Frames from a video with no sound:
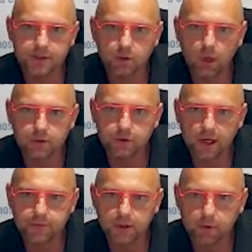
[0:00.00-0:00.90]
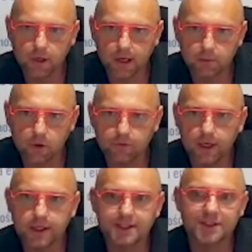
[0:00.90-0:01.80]
as well as the functional
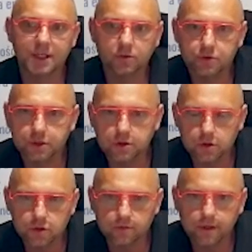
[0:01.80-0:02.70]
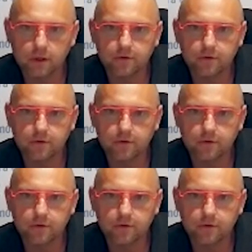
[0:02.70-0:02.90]
state of the liver and kidneys.